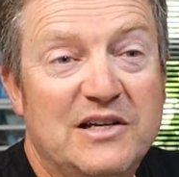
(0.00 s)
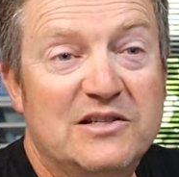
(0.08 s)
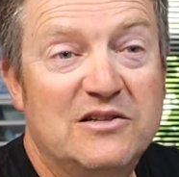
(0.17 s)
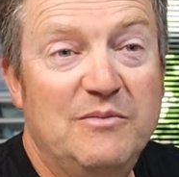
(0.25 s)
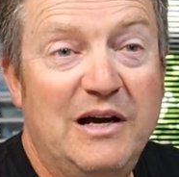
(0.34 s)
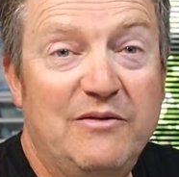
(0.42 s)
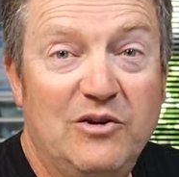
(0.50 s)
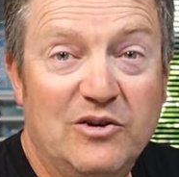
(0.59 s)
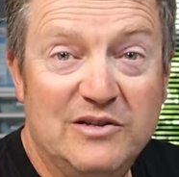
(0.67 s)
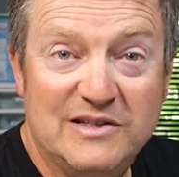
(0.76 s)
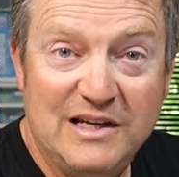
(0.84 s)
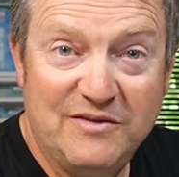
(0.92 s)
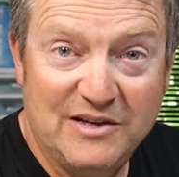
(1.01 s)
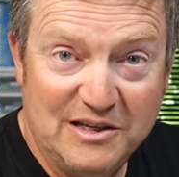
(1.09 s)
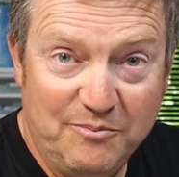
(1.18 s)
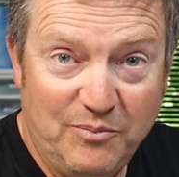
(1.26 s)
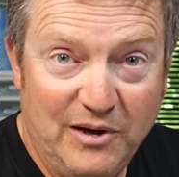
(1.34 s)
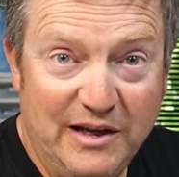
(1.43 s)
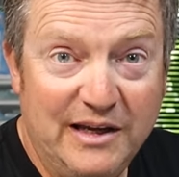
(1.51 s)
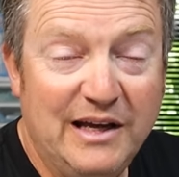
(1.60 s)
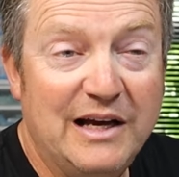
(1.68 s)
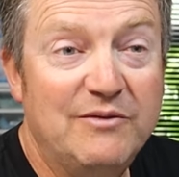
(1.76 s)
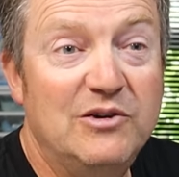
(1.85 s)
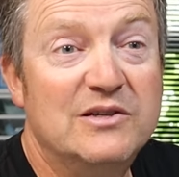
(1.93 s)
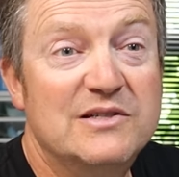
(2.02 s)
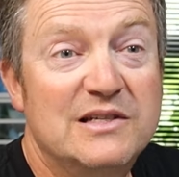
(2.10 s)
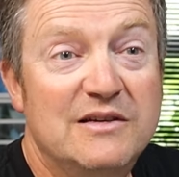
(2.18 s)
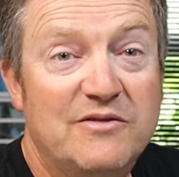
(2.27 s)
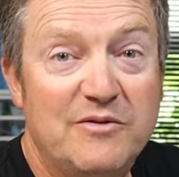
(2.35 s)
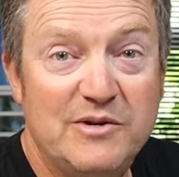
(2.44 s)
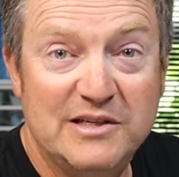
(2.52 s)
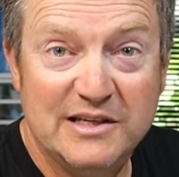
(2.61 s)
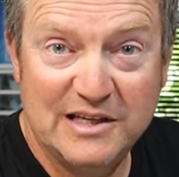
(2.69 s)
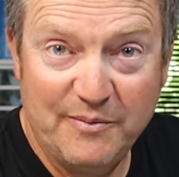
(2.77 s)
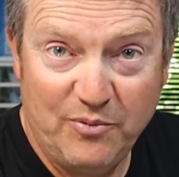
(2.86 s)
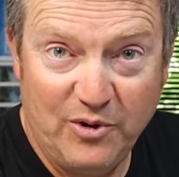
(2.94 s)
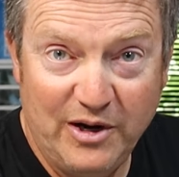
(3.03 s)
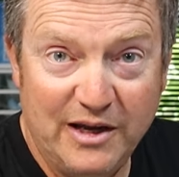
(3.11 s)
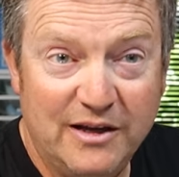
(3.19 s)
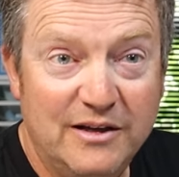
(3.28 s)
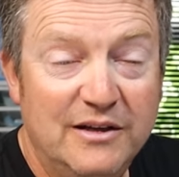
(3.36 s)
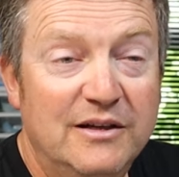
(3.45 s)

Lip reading: said to them, have a look and see if they're dimpling, have a look and see if they're easy to separate.